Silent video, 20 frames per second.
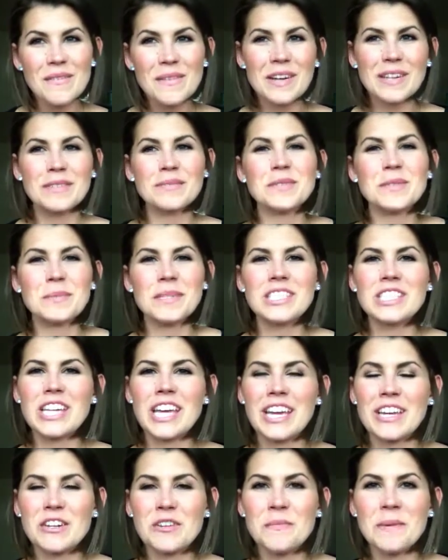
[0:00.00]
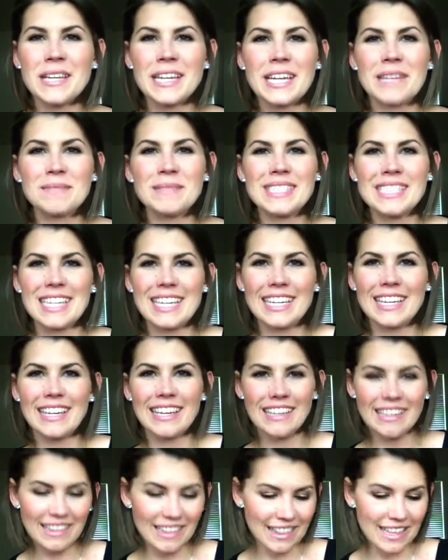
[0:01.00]
welcome to my channel. My name's
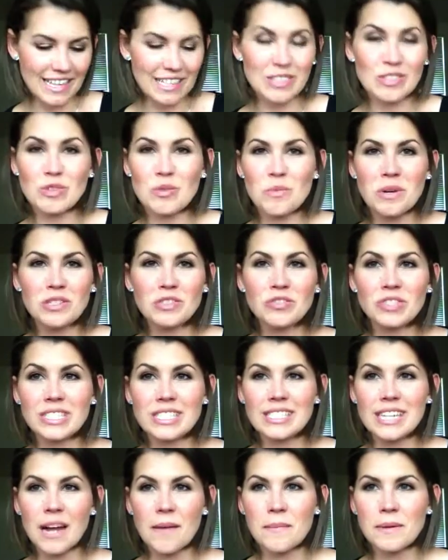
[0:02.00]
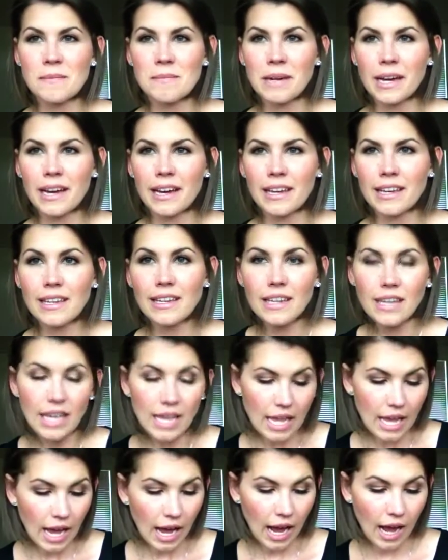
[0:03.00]
Nikki. Thanks so much for stopping by.
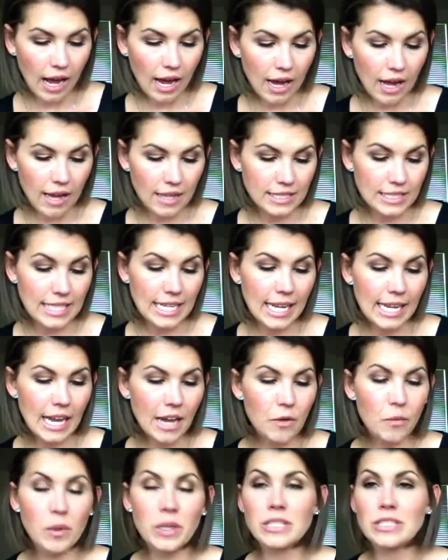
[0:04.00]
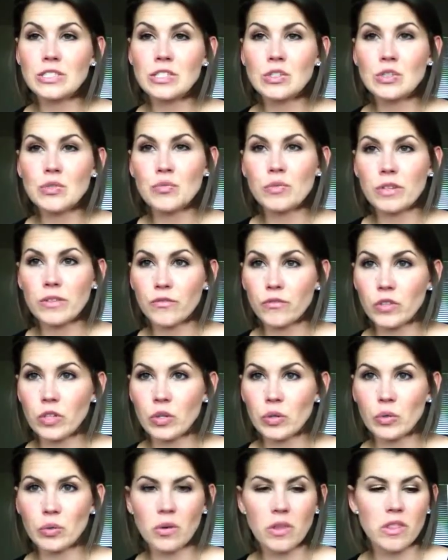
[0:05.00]
Today I wanted to
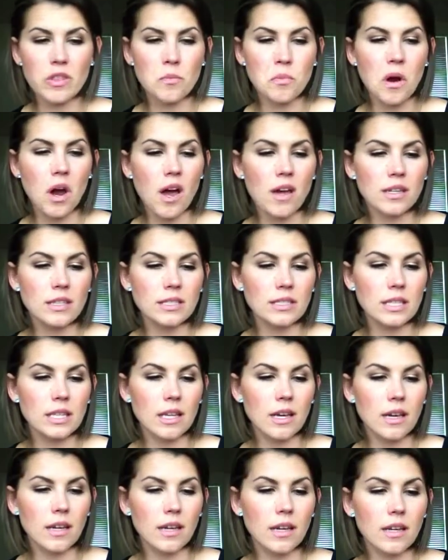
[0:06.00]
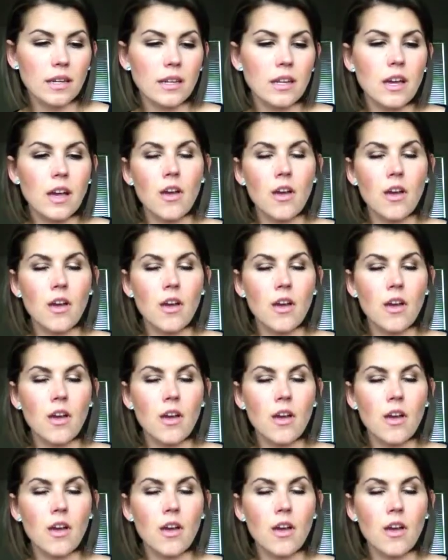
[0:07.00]
review the product line